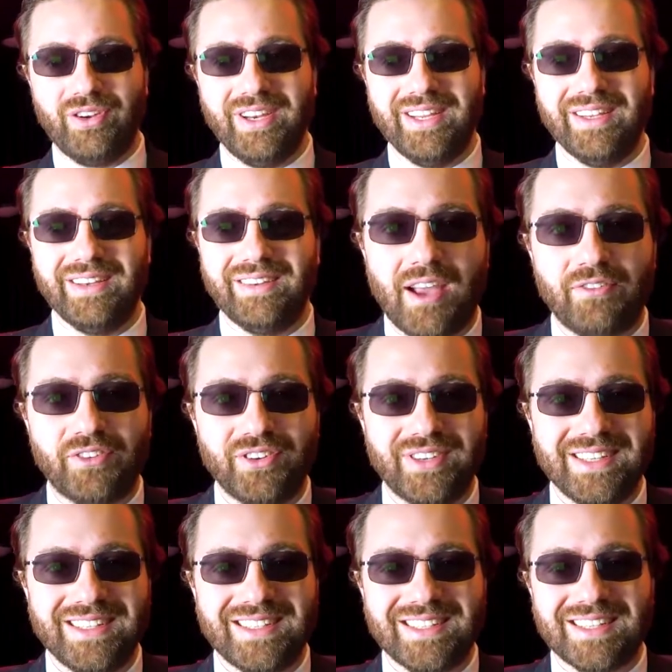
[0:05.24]
need. After
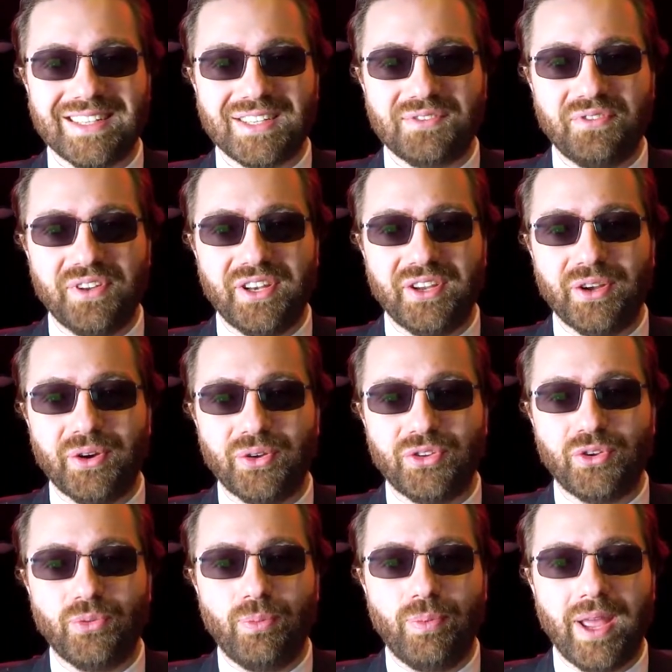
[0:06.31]
these 6
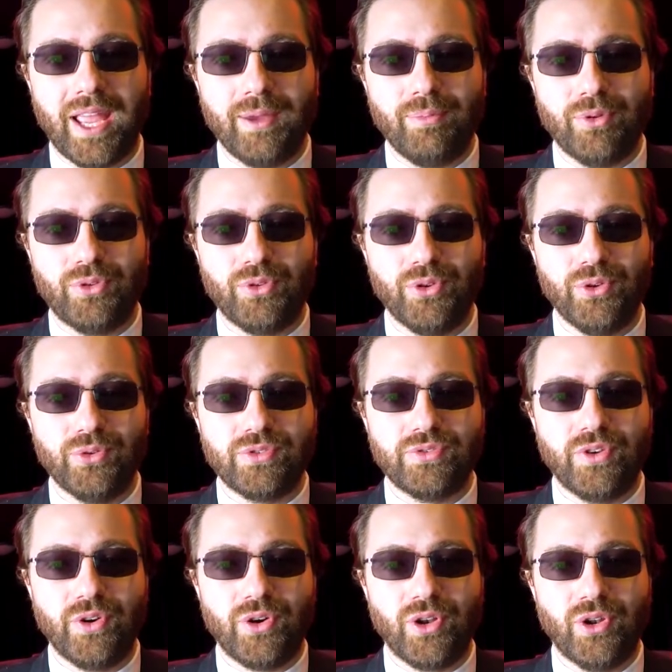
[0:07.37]
videos, you will be able to use
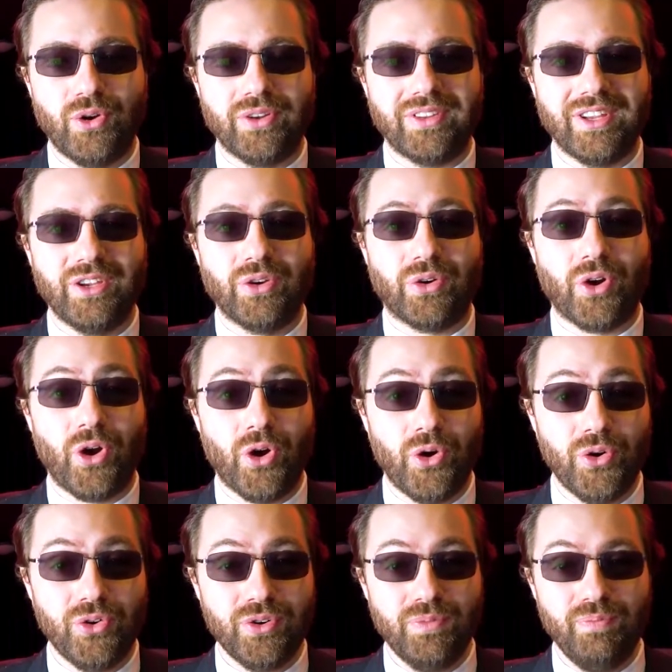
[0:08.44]
Vocaloid in your
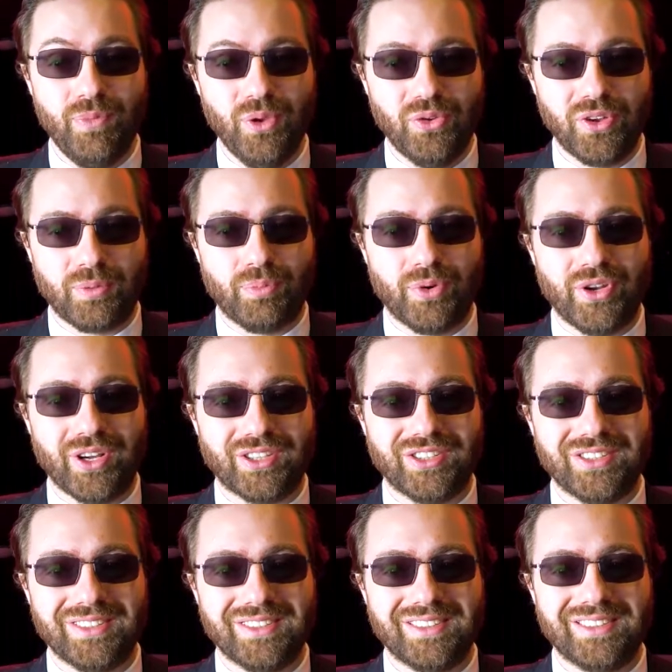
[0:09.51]
own music
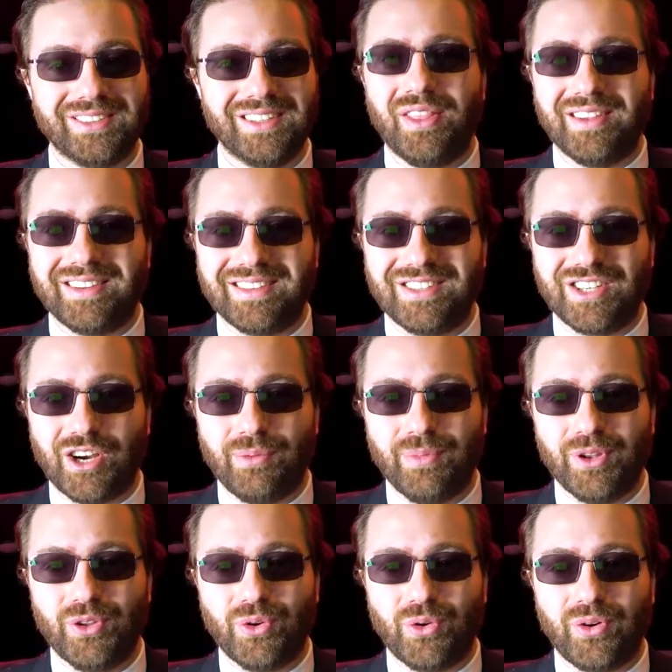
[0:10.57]
productions. This is
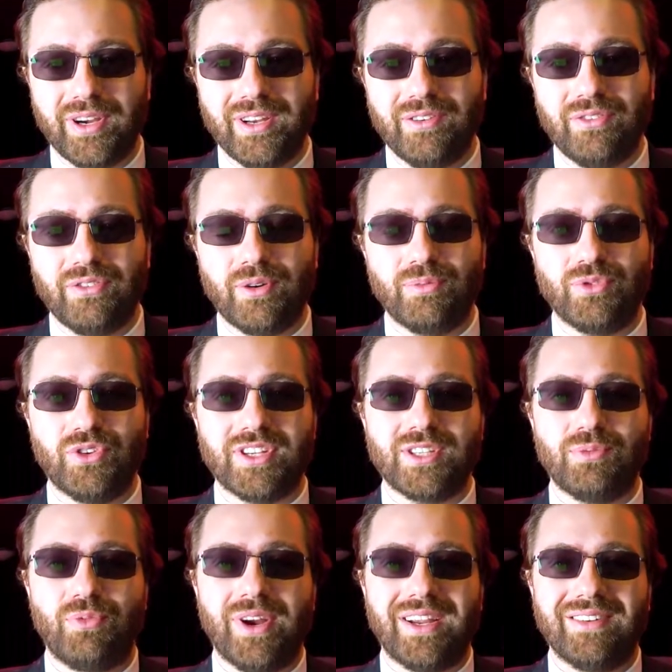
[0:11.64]
Jeremy Dorian from
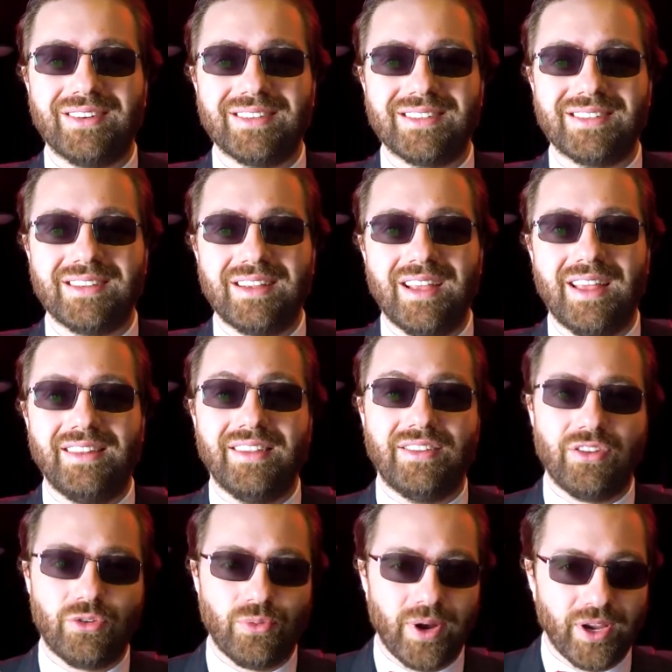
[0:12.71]
Dress Up Records, and
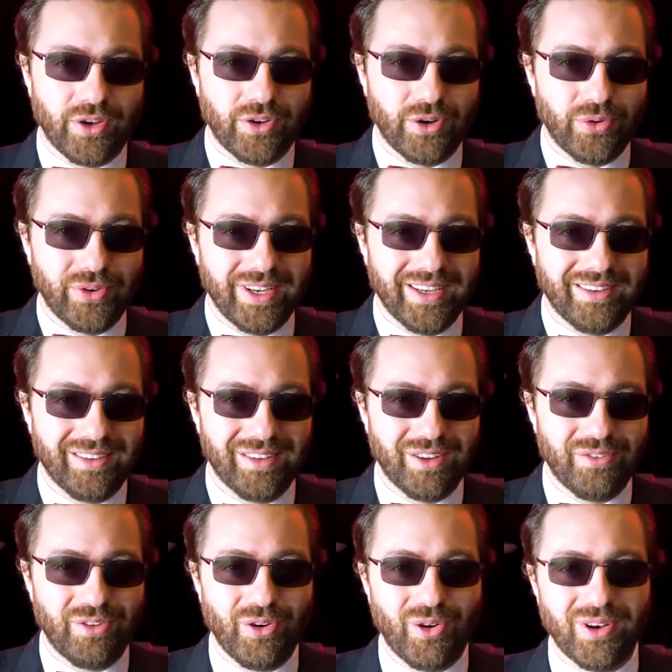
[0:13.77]
this is why you don't need
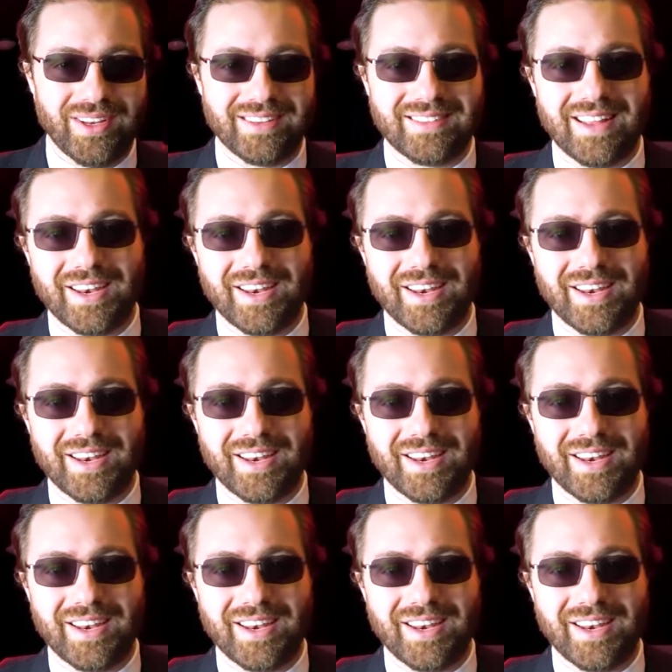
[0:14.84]
a vocalist